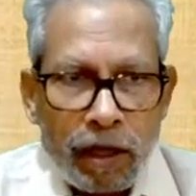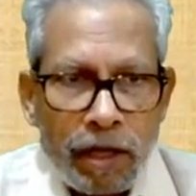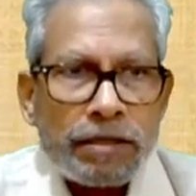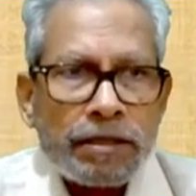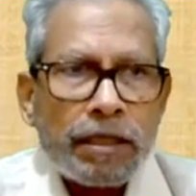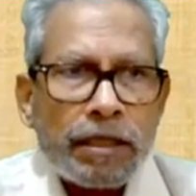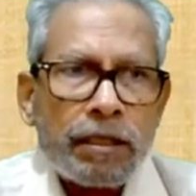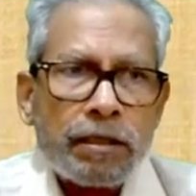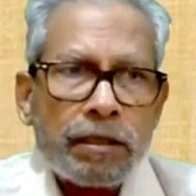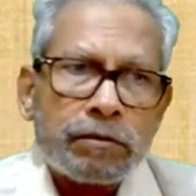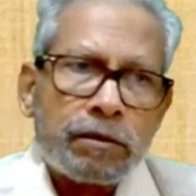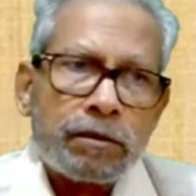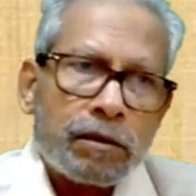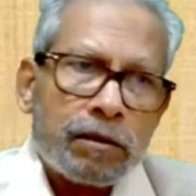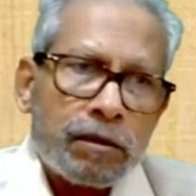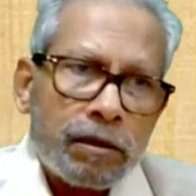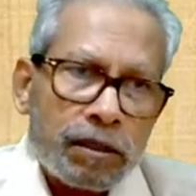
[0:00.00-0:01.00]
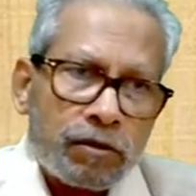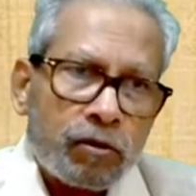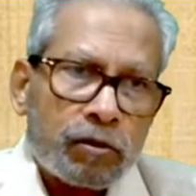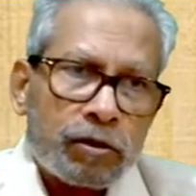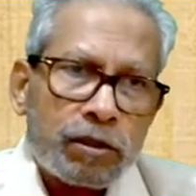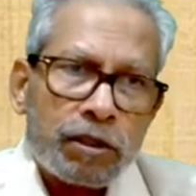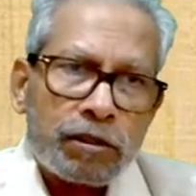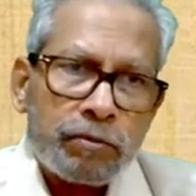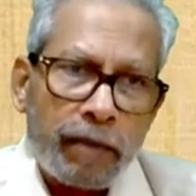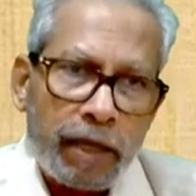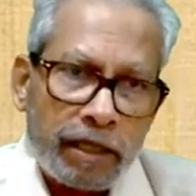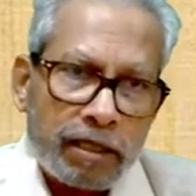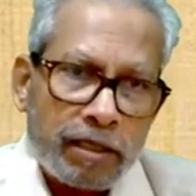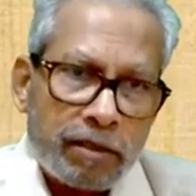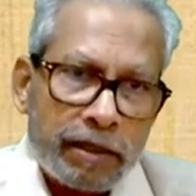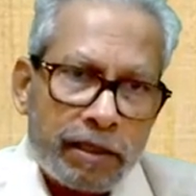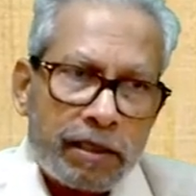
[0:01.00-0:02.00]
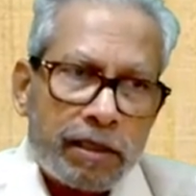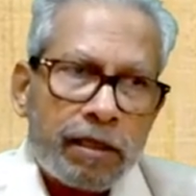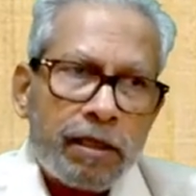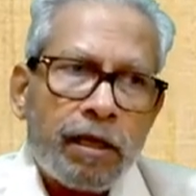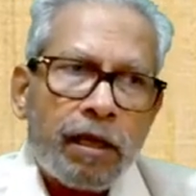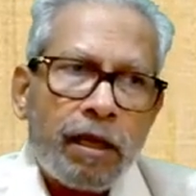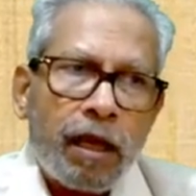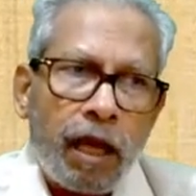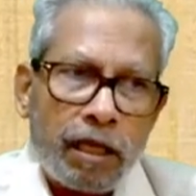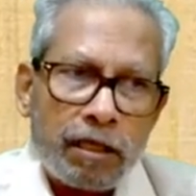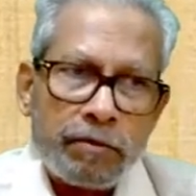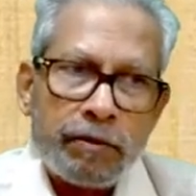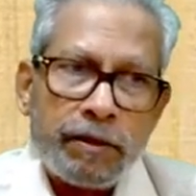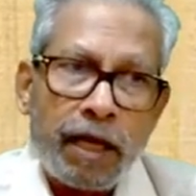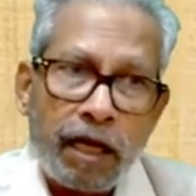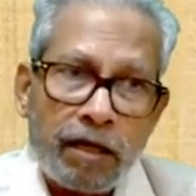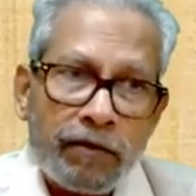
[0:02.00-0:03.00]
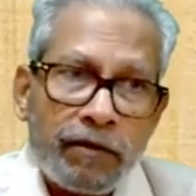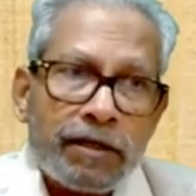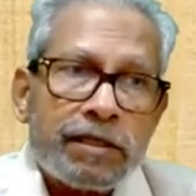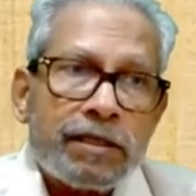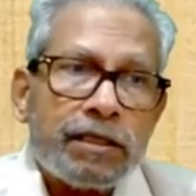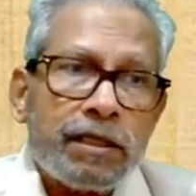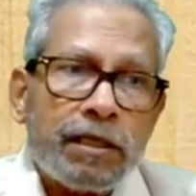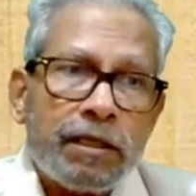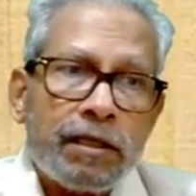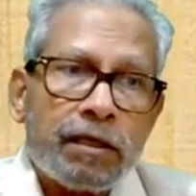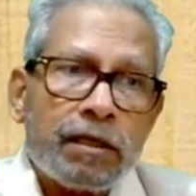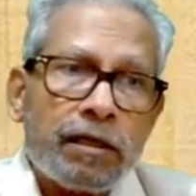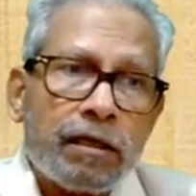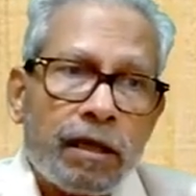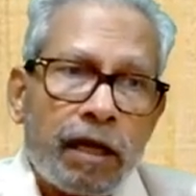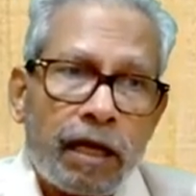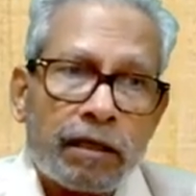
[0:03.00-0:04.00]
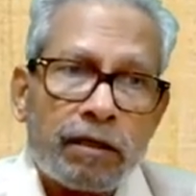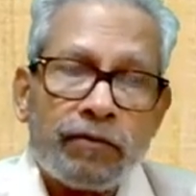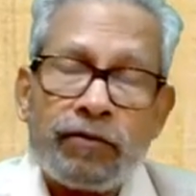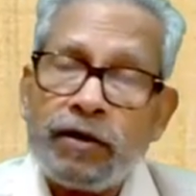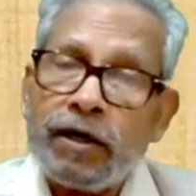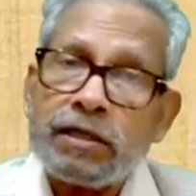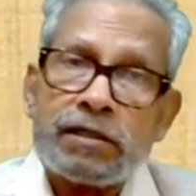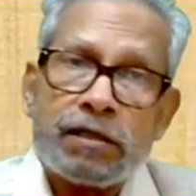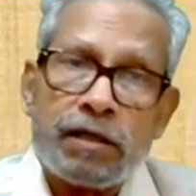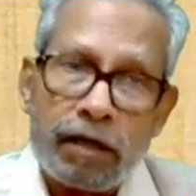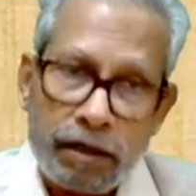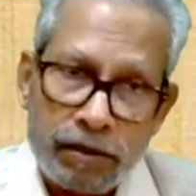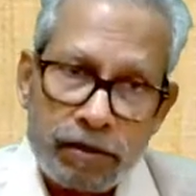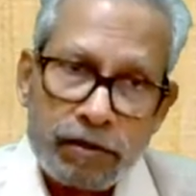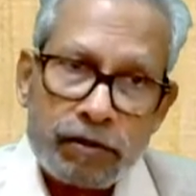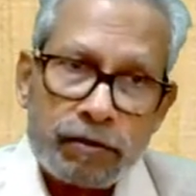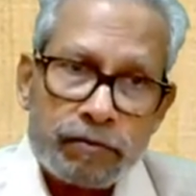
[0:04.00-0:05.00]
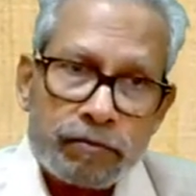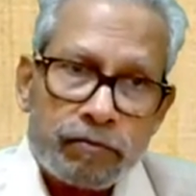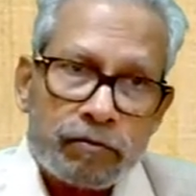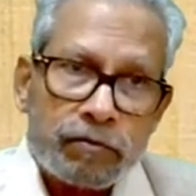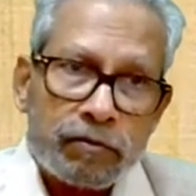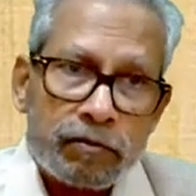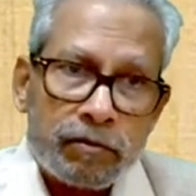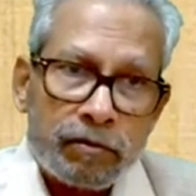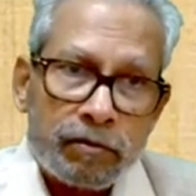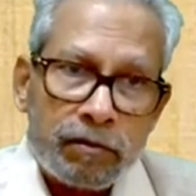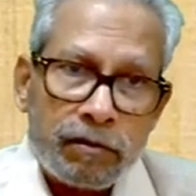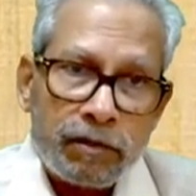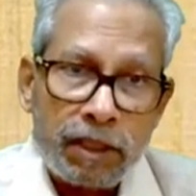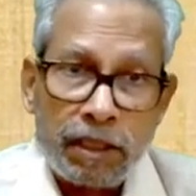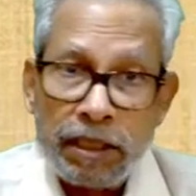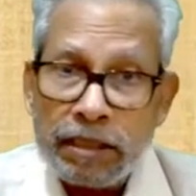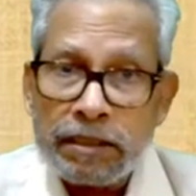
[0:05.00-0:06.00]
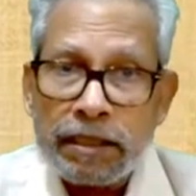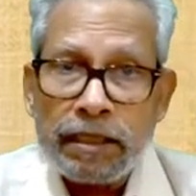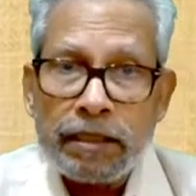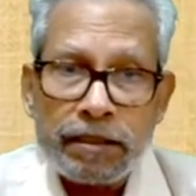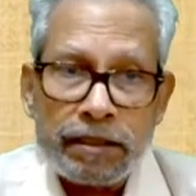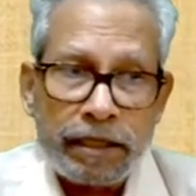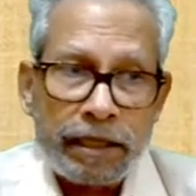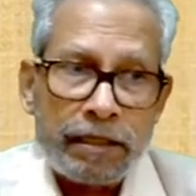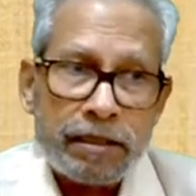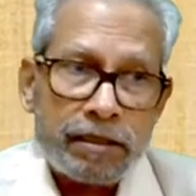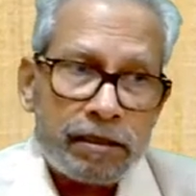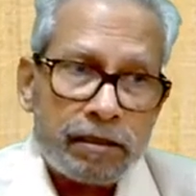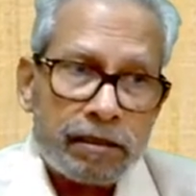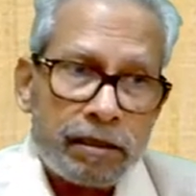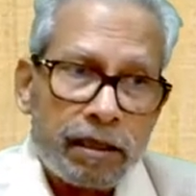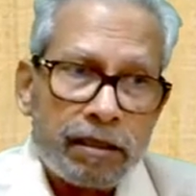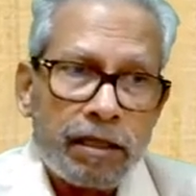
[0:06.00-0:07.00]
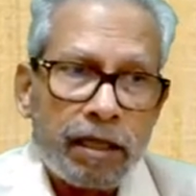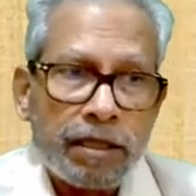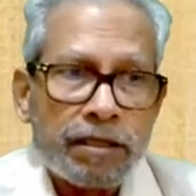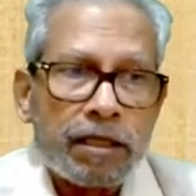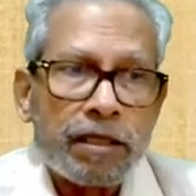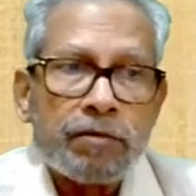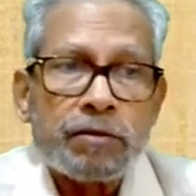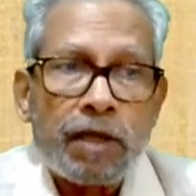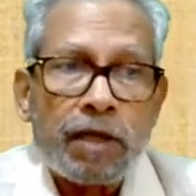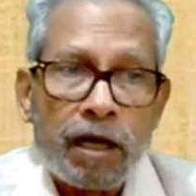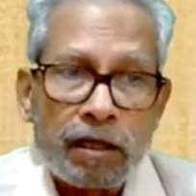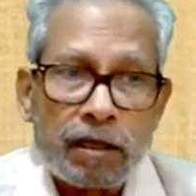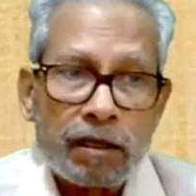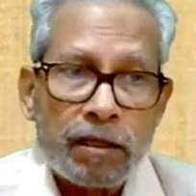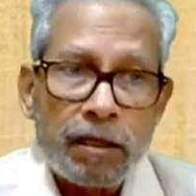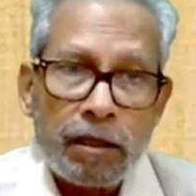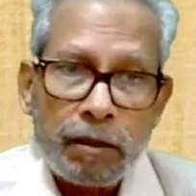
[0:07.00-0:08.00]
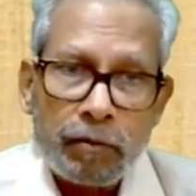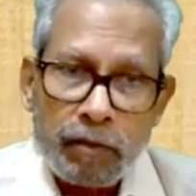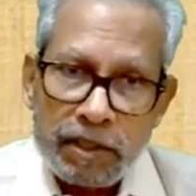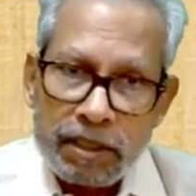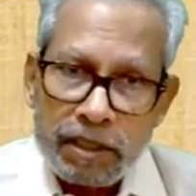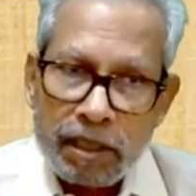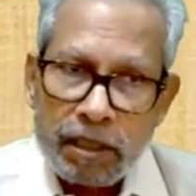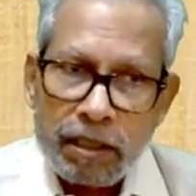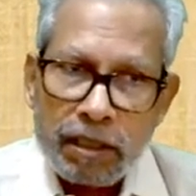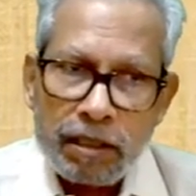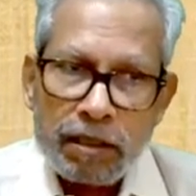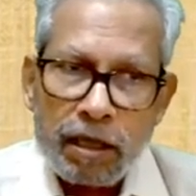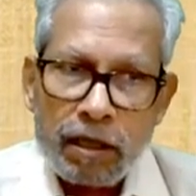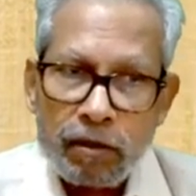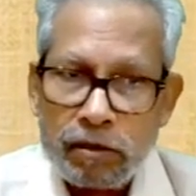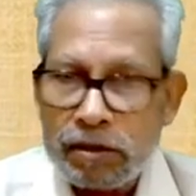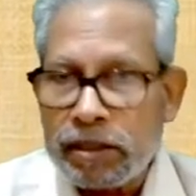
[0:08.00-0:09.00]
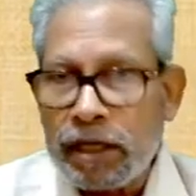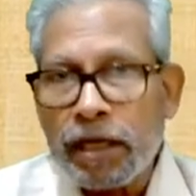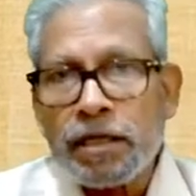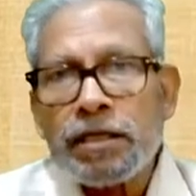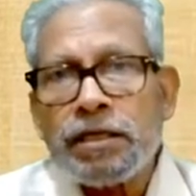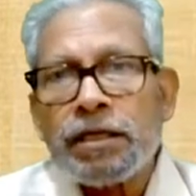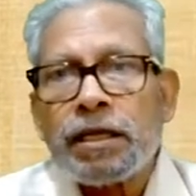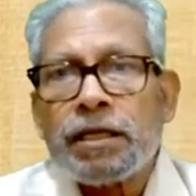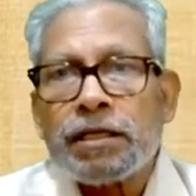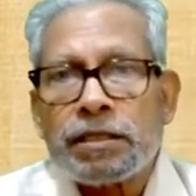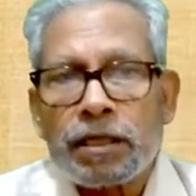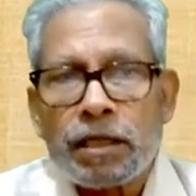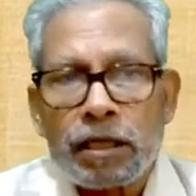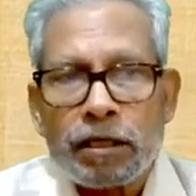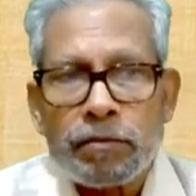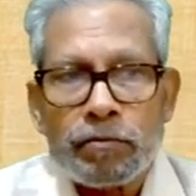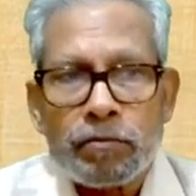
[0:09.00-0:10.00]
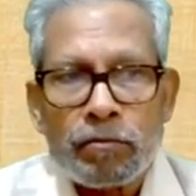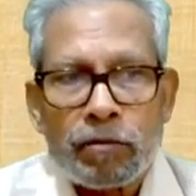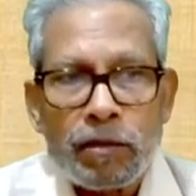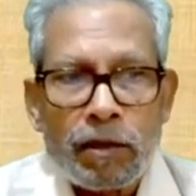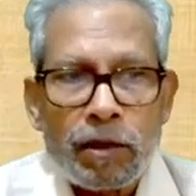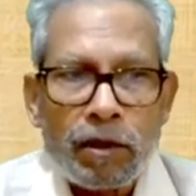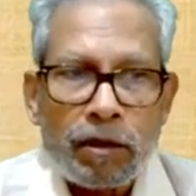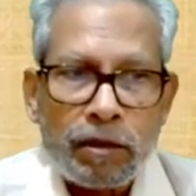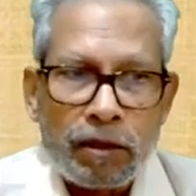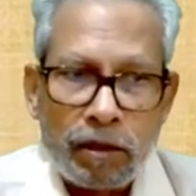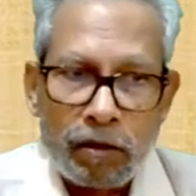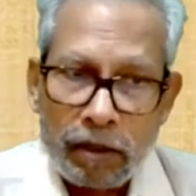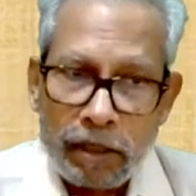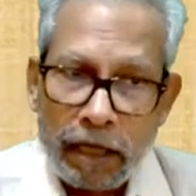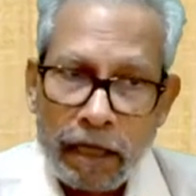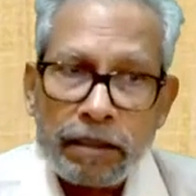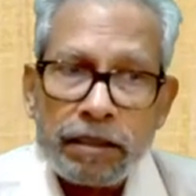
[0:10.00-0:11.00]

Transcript: HR resources management has been advancing at the fast rate. The recent trends in the HRMs are basically the strategic HRM, your